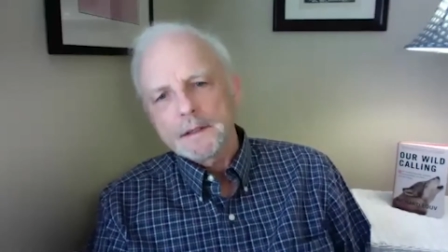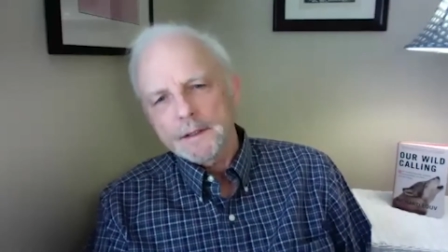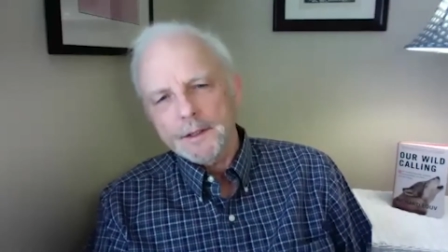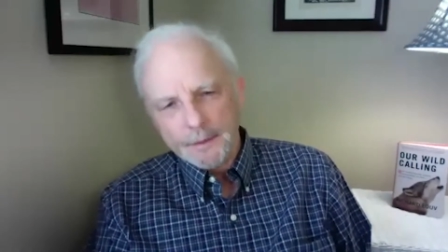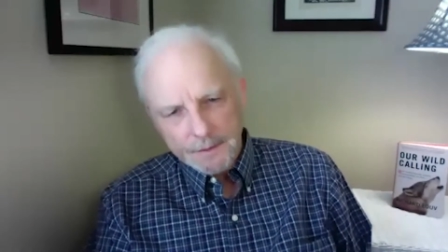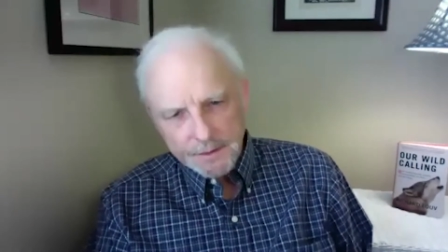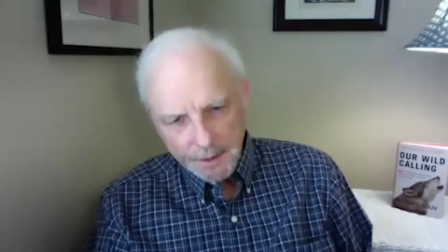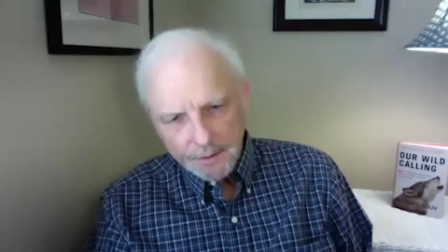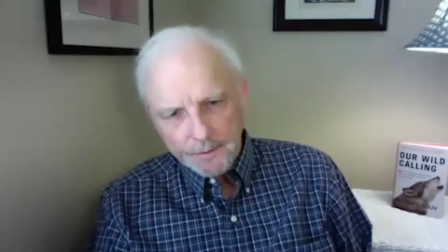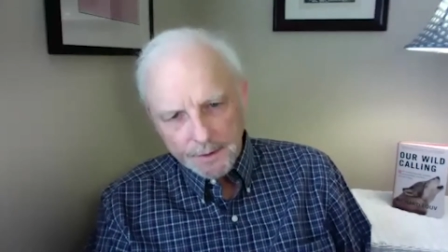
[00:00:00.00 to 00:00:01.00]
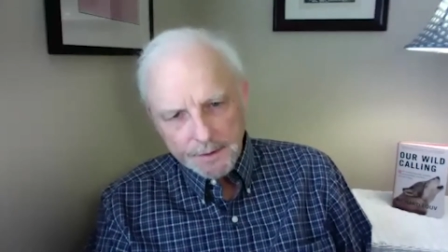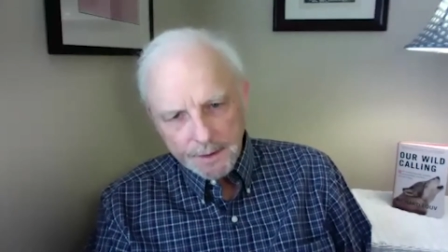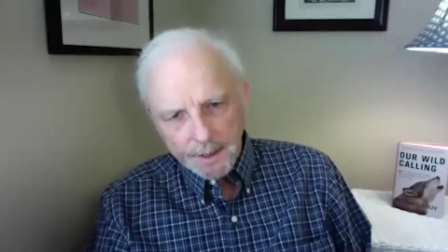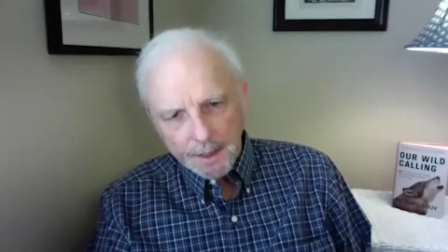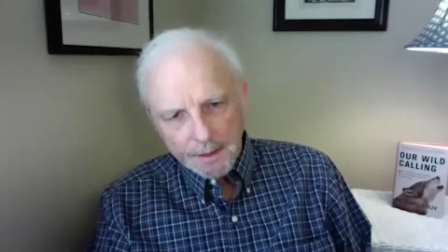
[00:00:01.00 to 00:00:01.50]
You have to sit with the
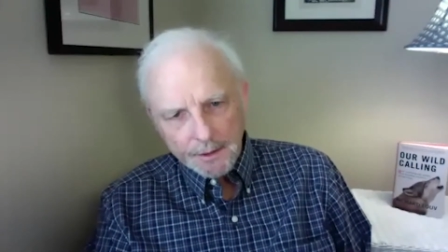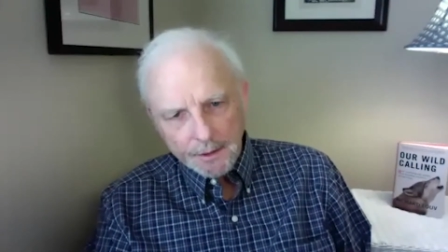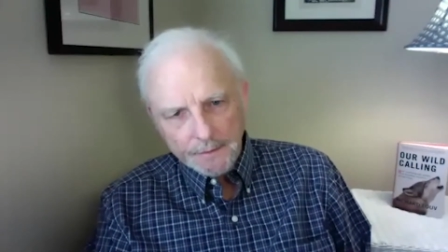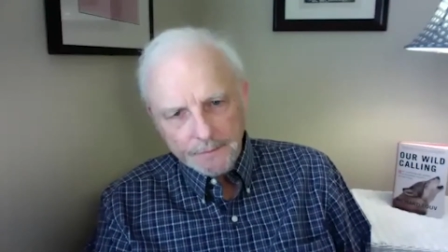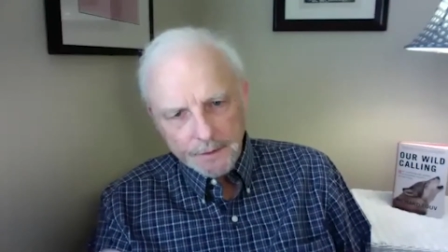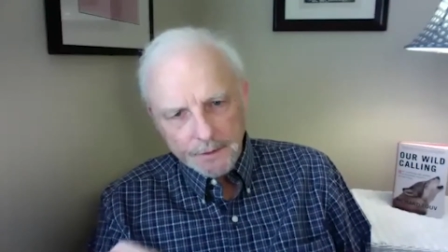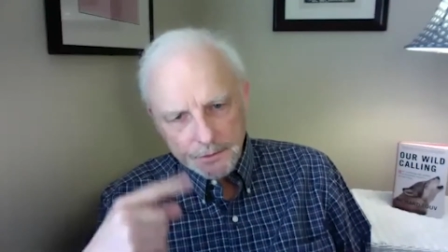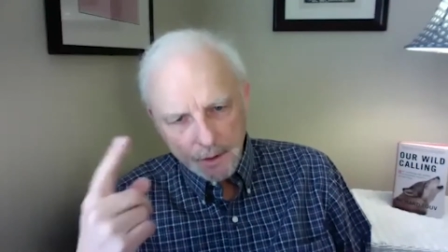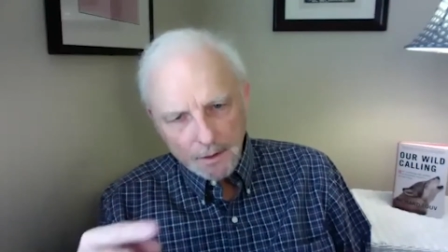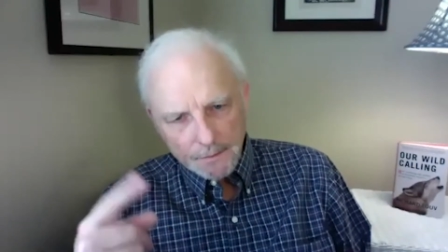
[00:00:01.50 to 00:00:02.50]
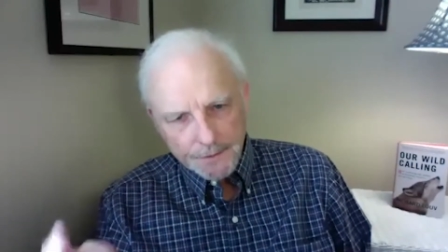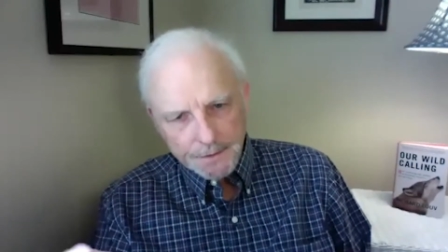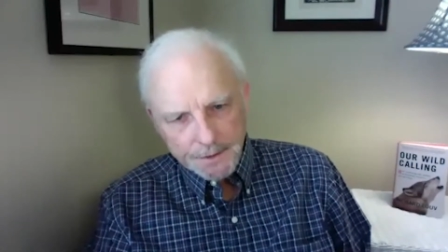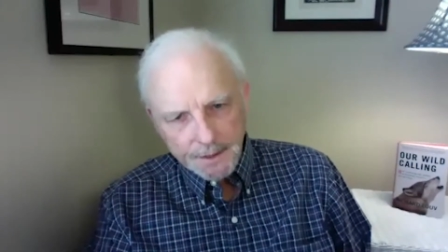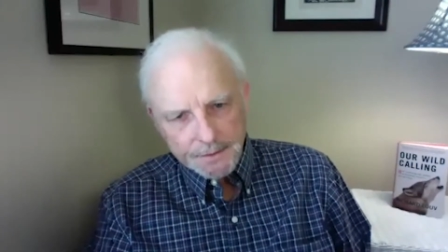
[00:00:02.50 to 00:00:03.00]
snake. You have to use all of
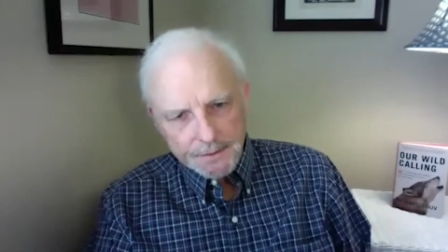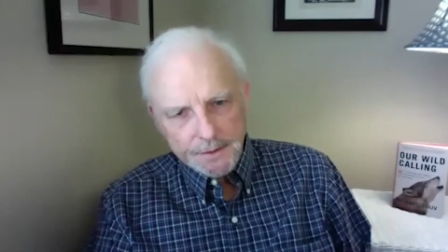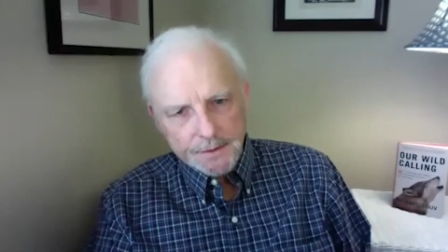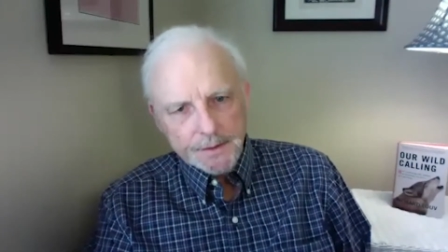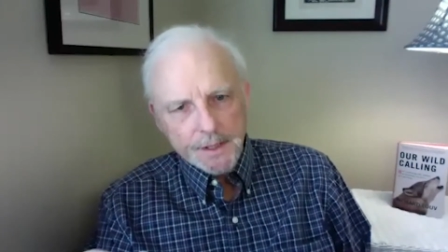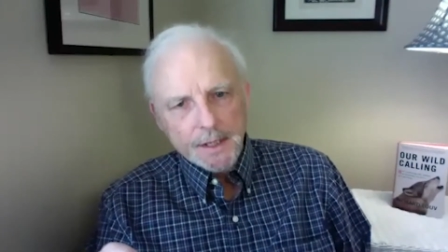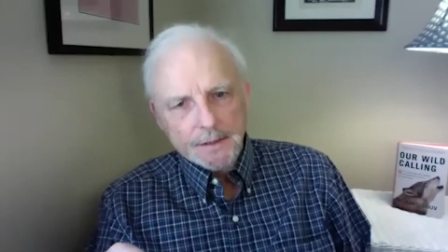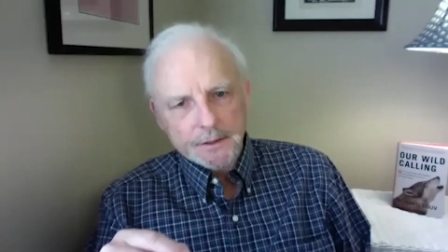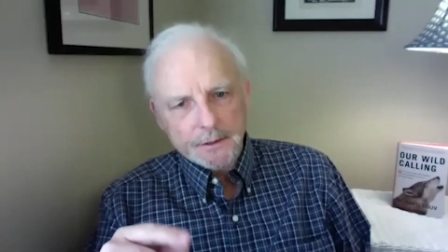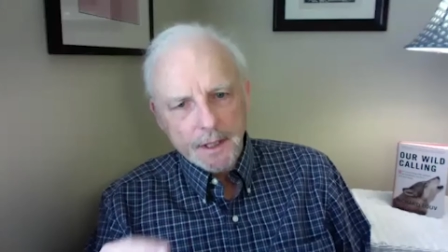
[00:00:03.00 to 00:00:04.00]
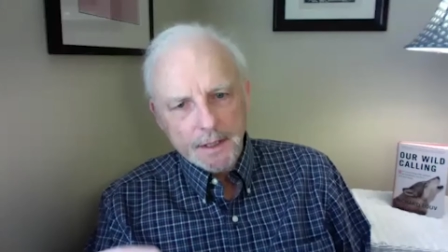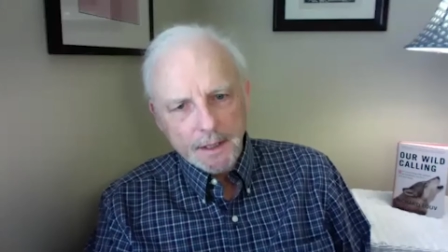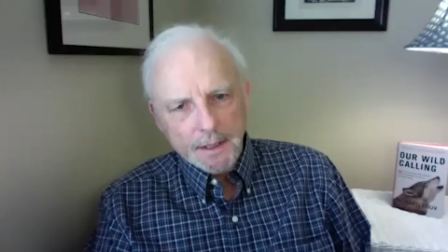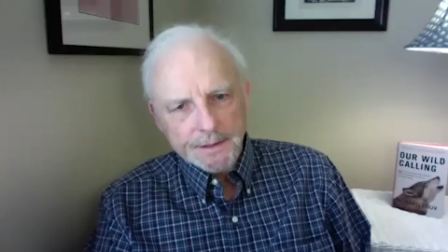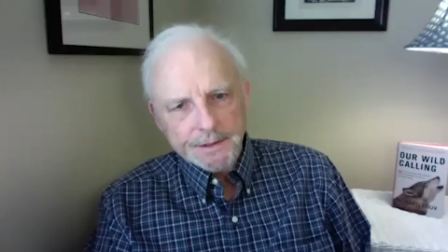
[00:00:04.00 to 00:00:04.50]
your senses to try to
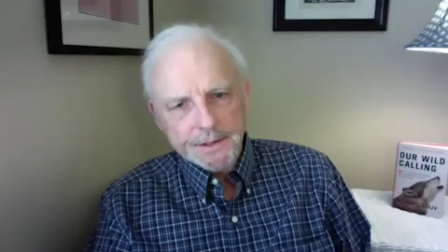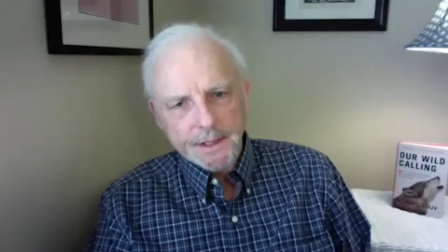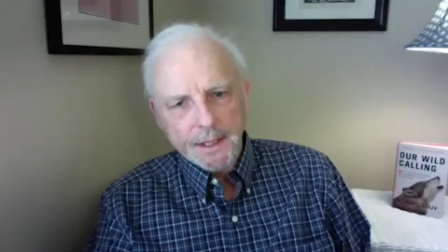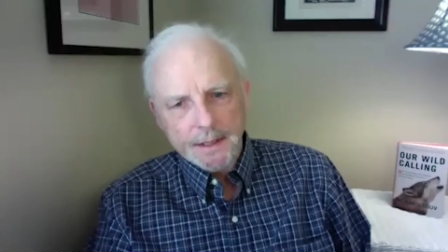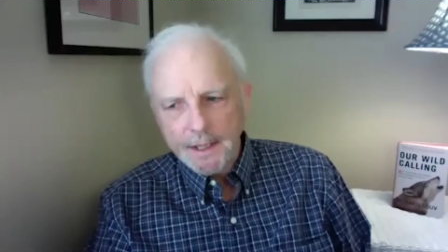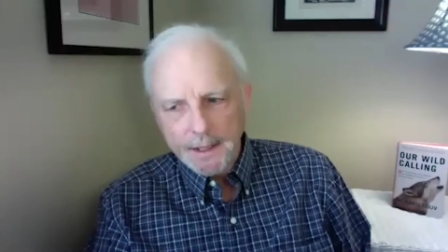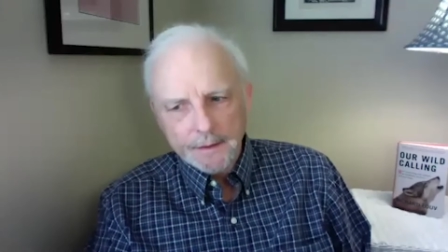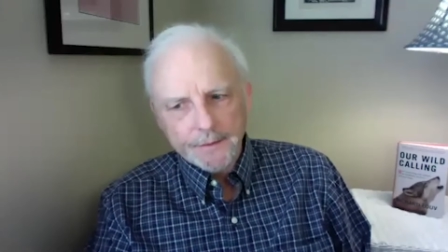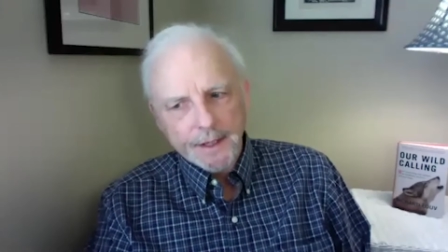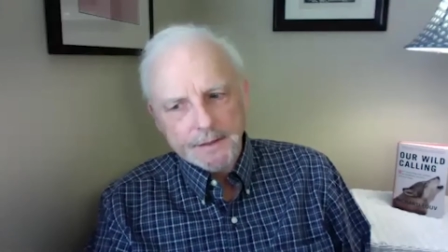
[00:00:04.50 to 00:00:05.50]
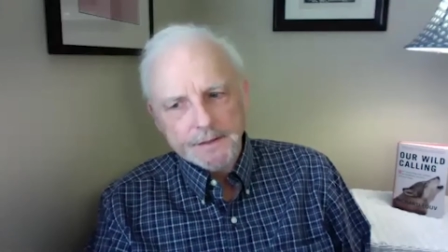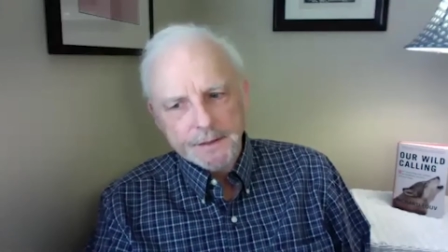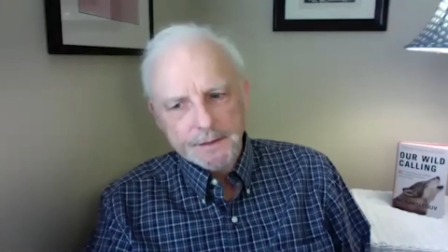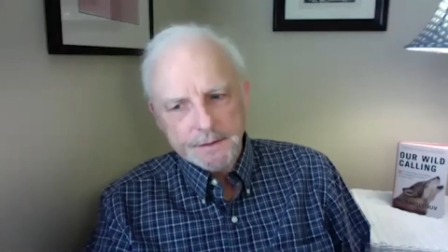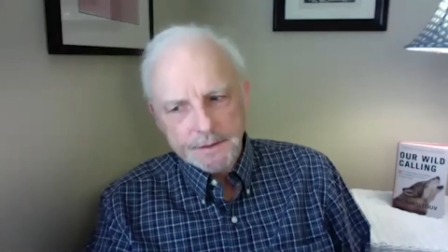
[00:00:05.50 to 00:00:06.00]
understand how that
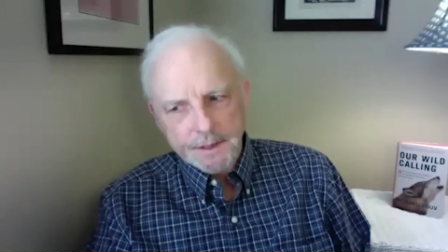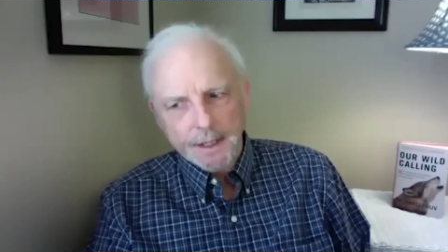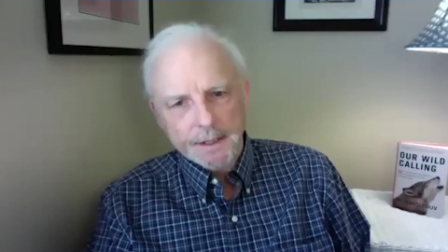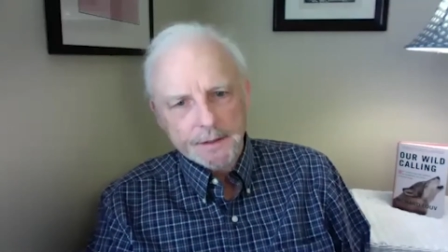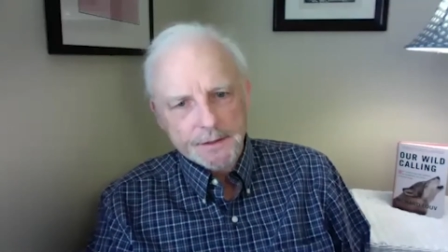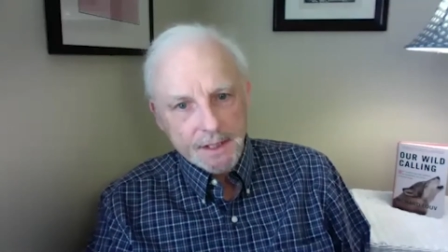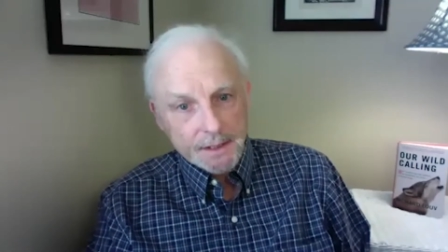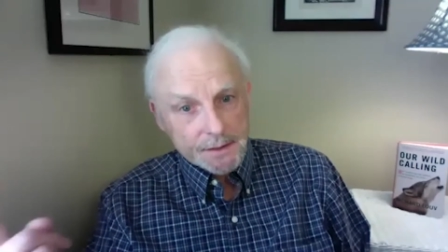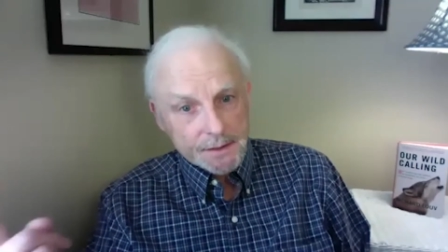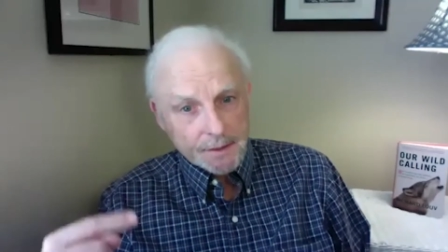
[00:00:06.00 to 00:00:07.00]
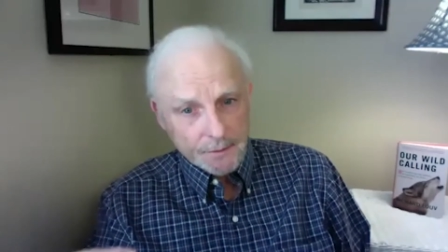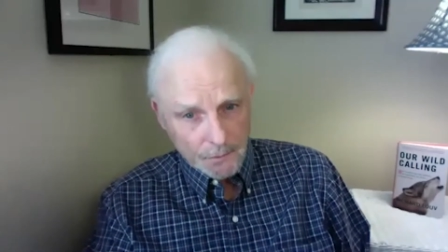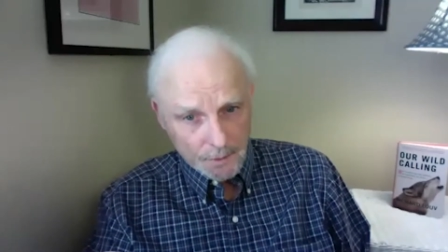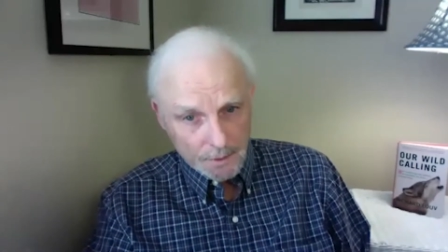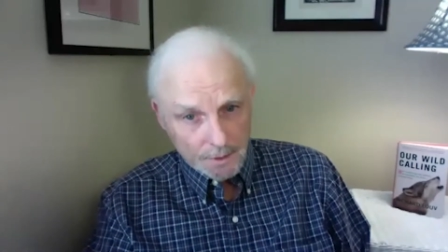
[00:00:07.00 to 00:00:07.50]
snake is sensing the
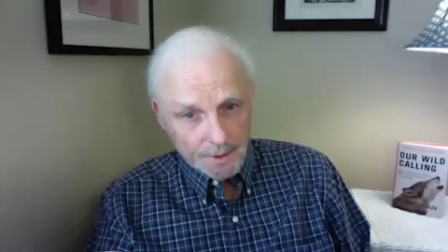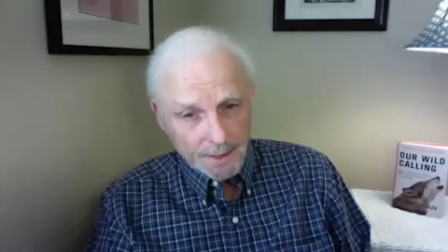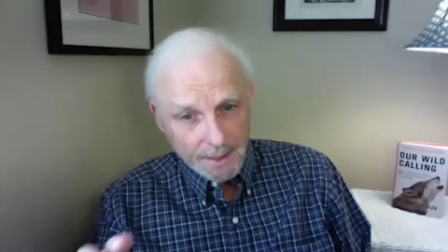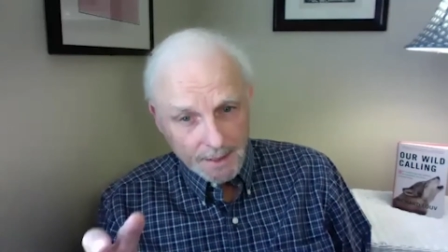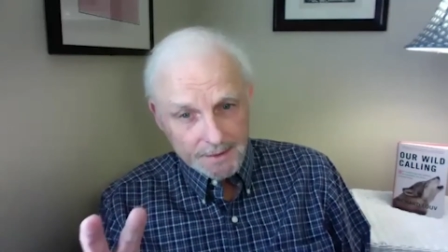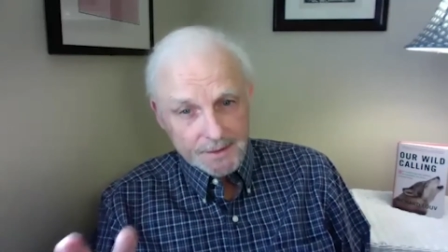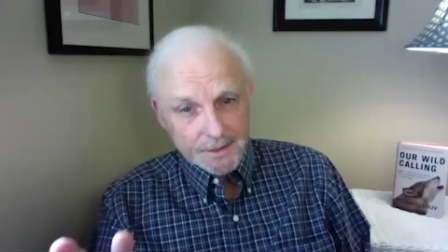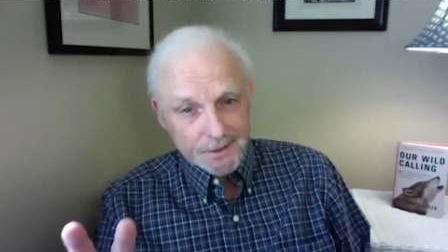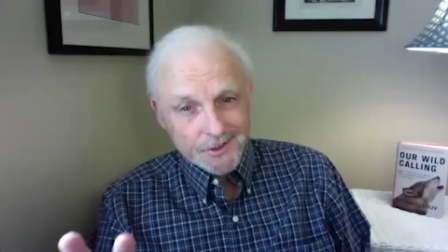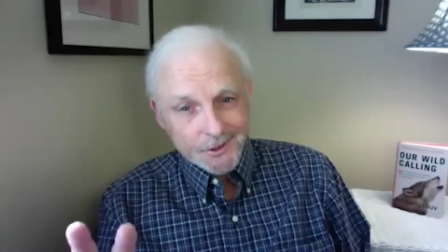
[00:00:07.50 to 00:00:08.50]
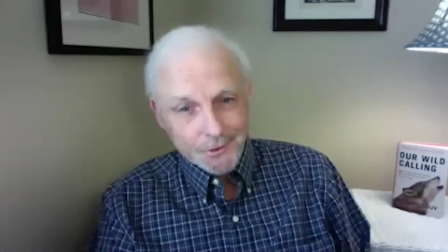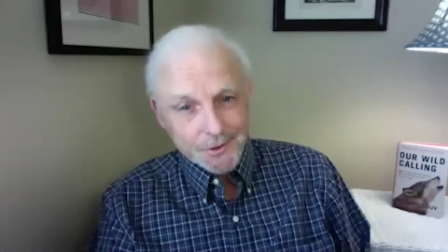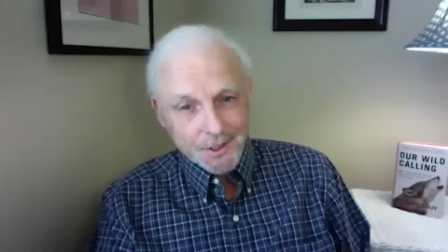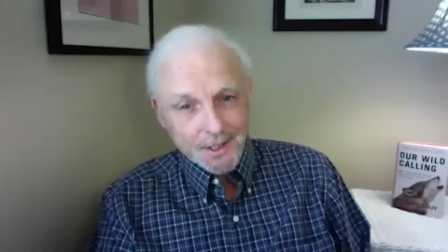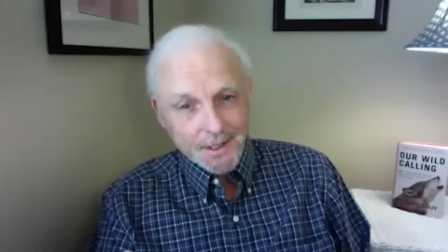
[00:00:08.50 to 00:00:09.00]
world. He says it's 2
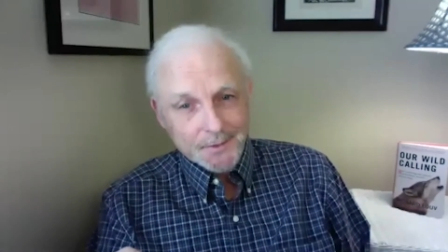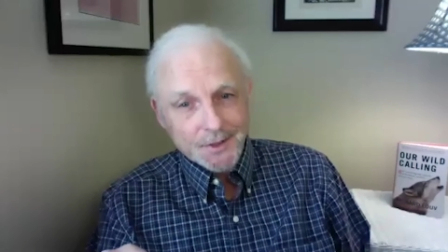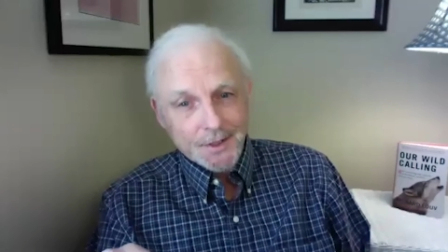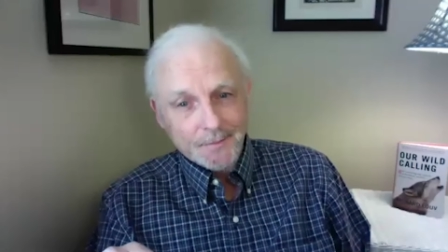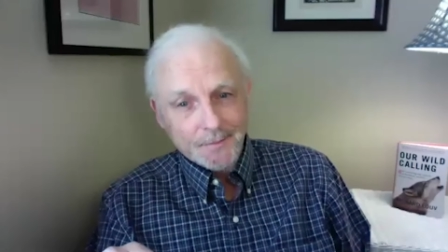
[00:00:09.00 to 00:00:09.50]
steps.